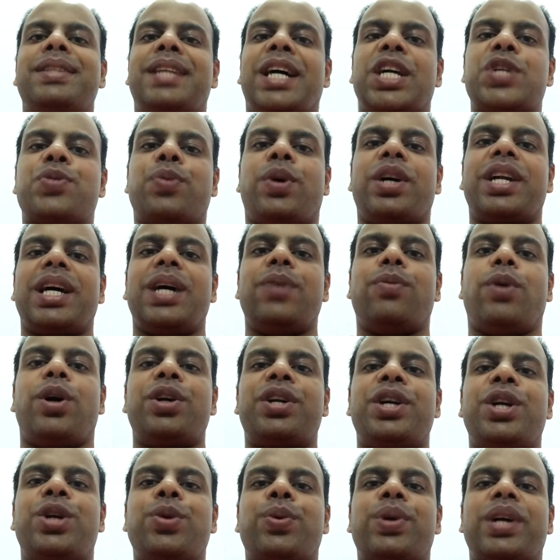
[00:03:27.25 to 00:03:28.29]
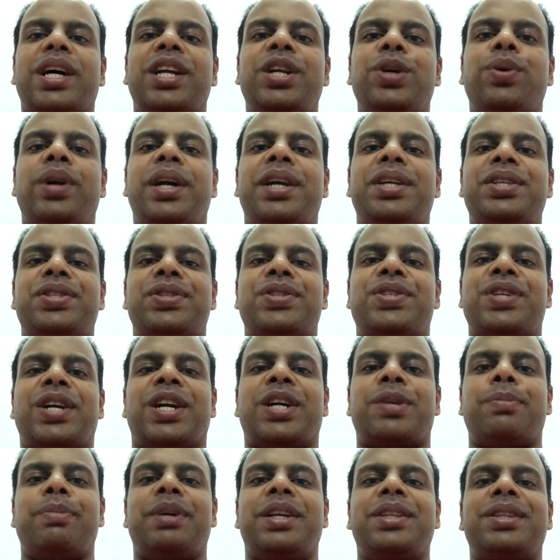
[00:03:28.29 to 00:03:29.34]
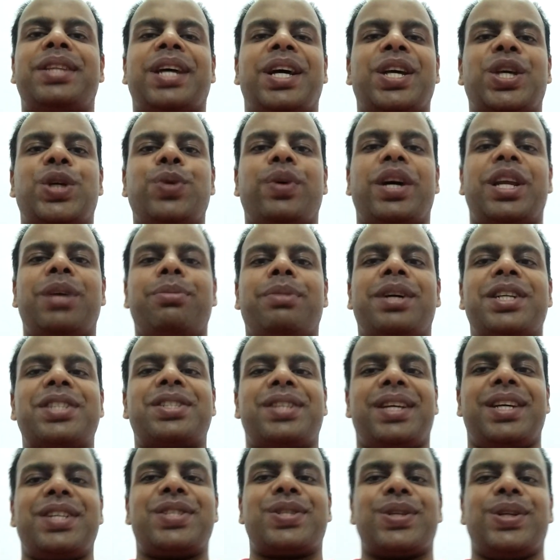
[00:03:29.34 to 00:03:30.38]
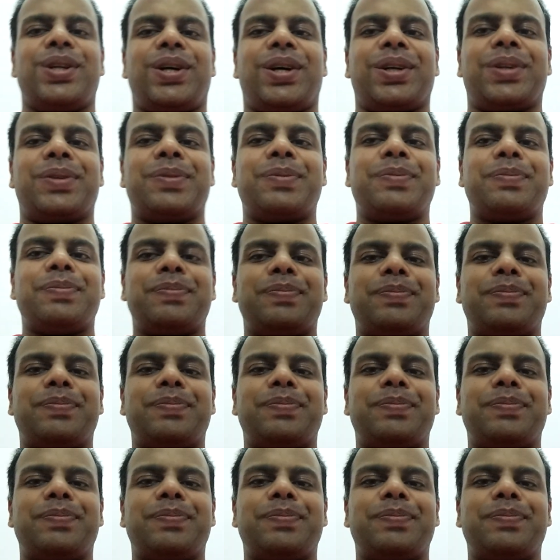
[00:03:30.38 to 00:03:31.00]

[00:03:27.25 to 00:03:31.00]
That's what I wanted to tell you, ladies and gentlemen. Thank you very much. Thanks a lot.